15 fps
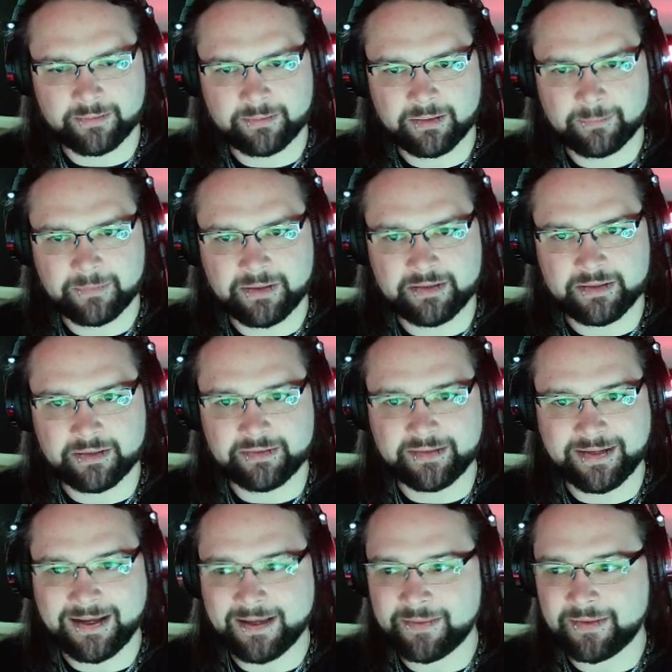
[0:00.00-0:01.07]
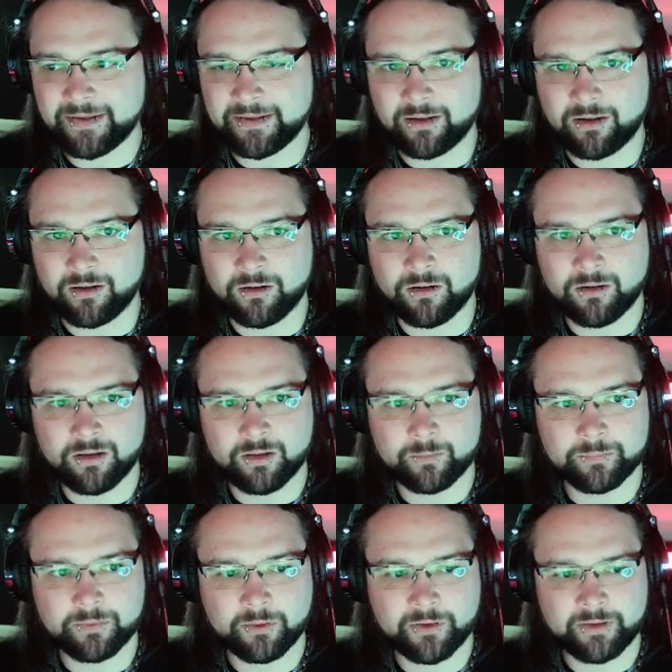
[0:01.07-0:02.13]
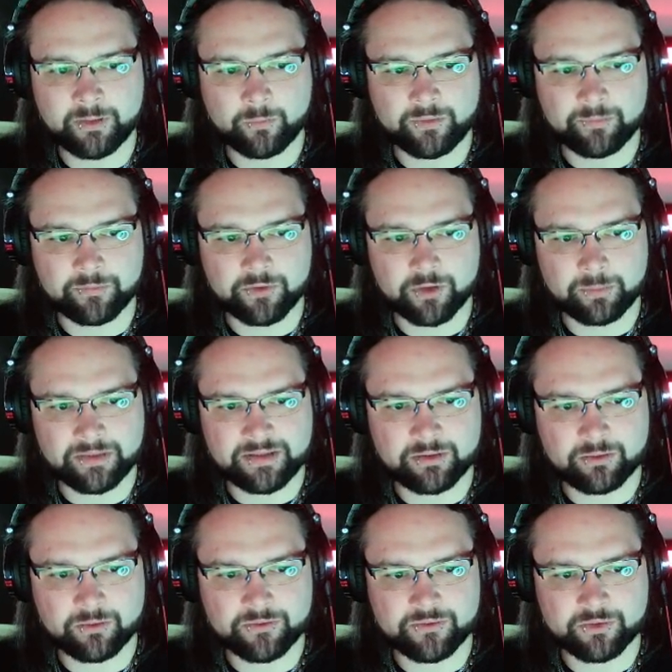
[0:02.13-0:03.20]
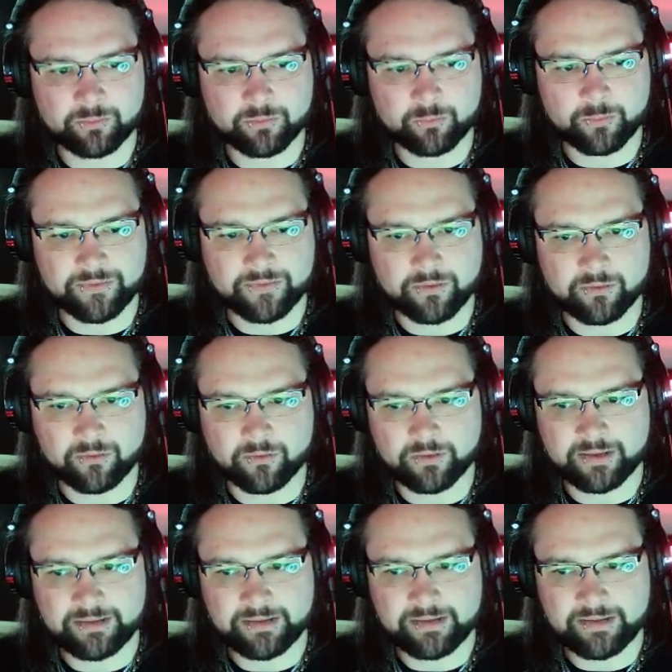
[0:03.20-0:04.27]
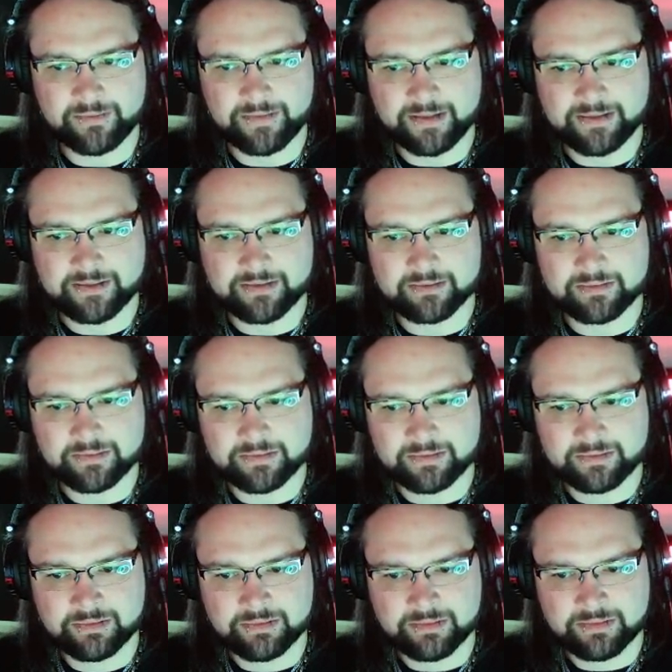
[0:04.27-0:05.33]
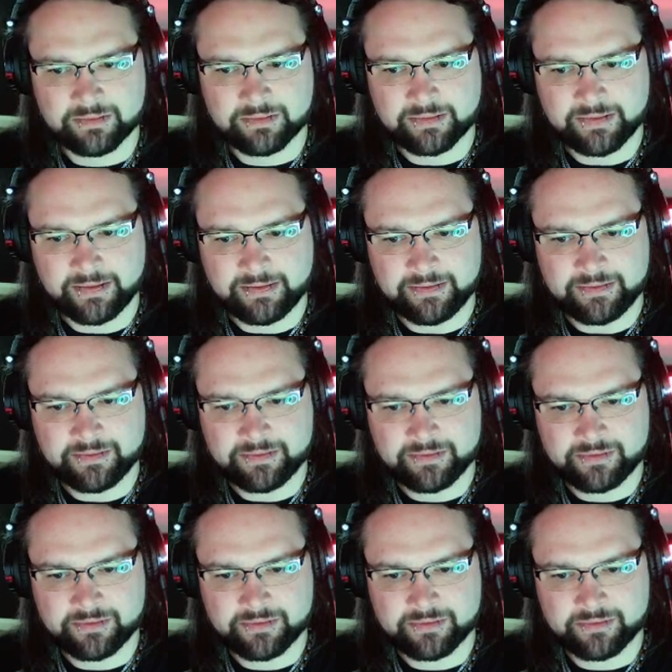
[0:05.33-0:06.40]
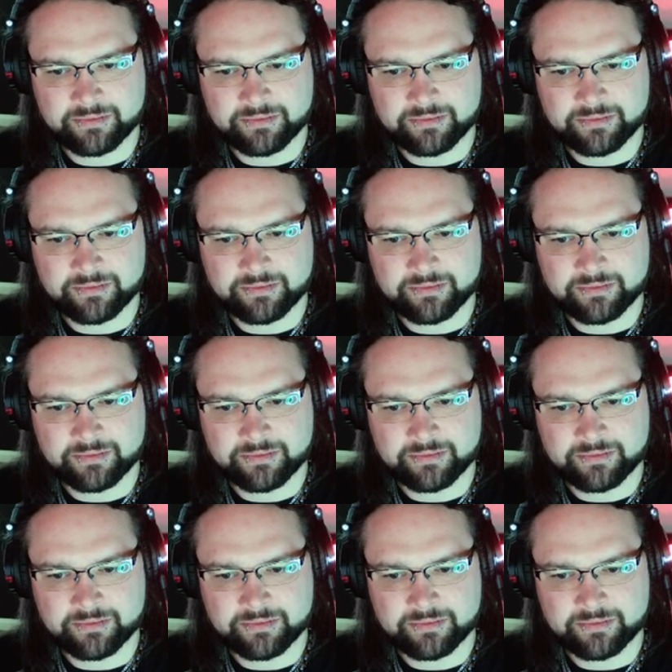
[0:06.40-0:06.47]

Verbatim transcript: I mean, now they are on point. We have probably caught up with the hauling in that case.